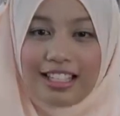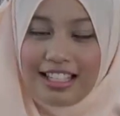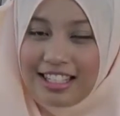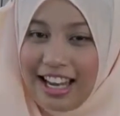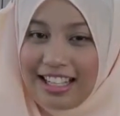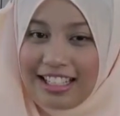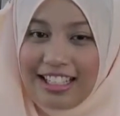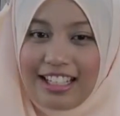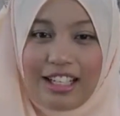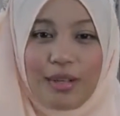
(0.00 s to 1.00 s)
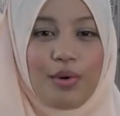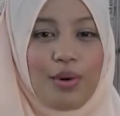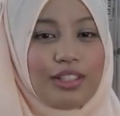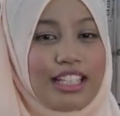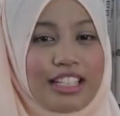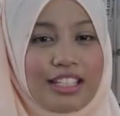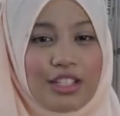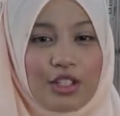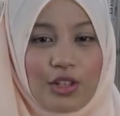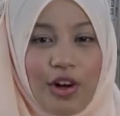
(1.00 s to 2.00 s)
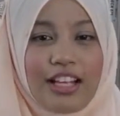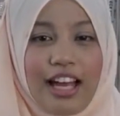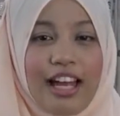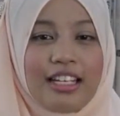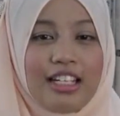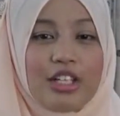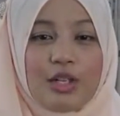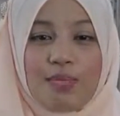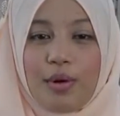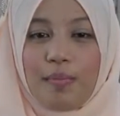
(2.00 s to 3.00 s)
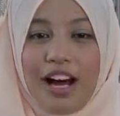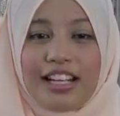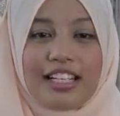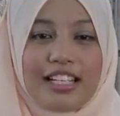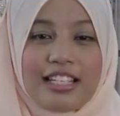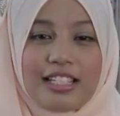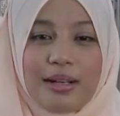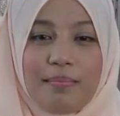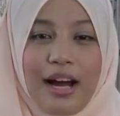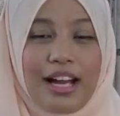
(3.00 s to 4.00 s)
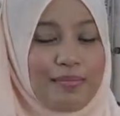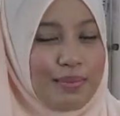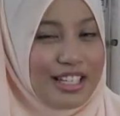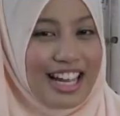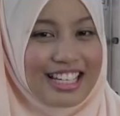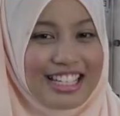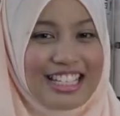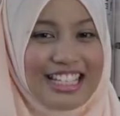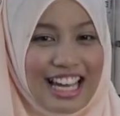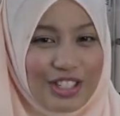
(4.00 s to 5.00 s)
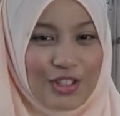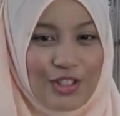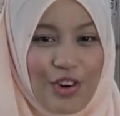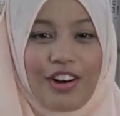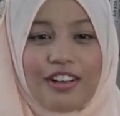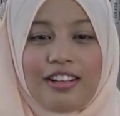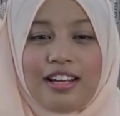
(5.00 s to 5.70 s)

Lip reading: The second layer mold is installed and each mold part is combined precisely and strong.